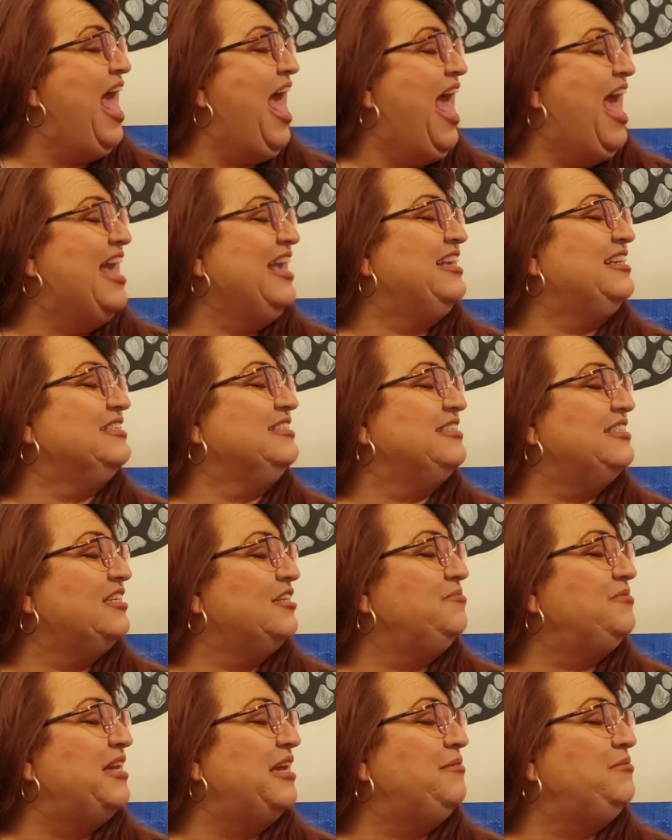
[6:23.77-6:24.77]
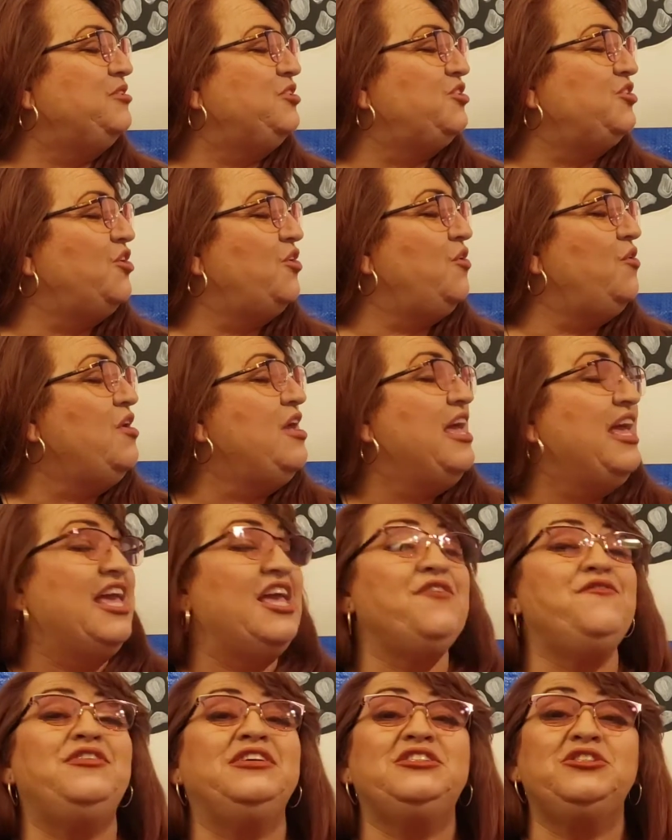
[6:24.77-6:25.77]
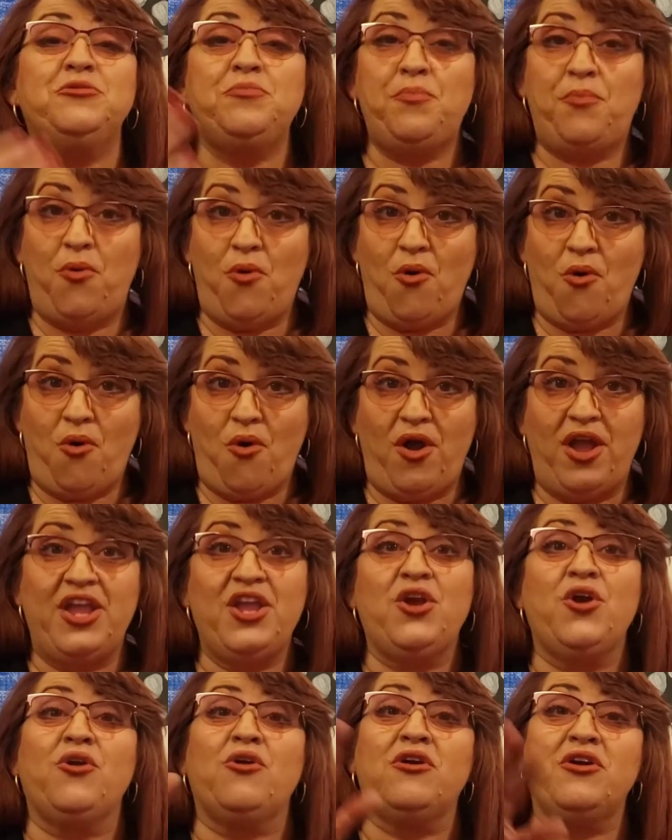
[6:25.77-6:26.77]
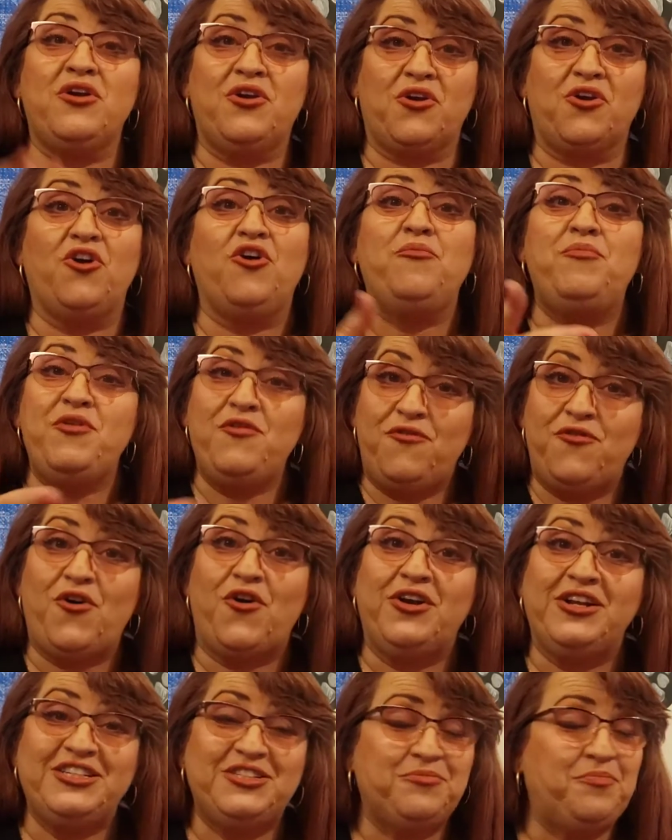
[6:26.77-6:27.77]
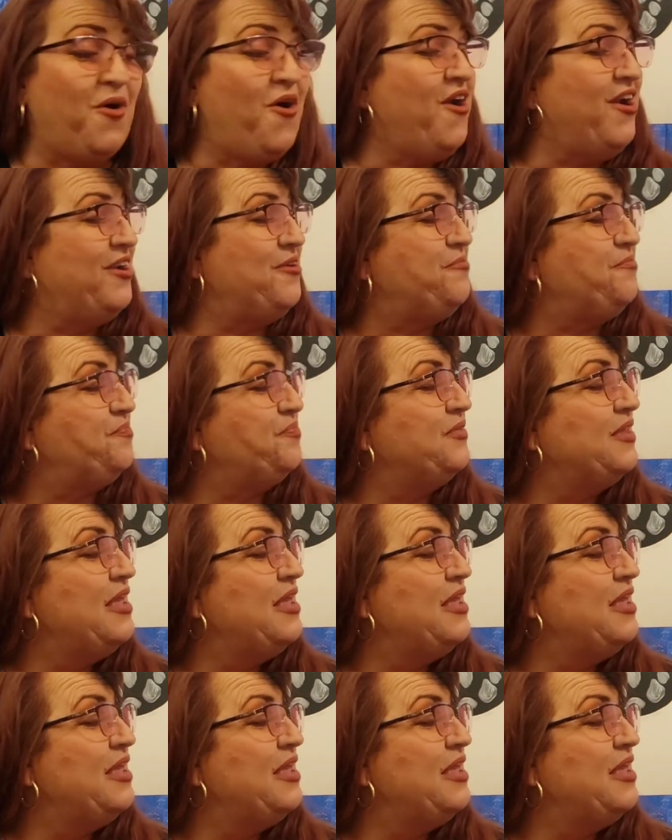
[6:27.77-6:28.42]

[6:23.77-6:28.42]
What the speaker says: and can sometimes show if it's a boy or a girl before it's born.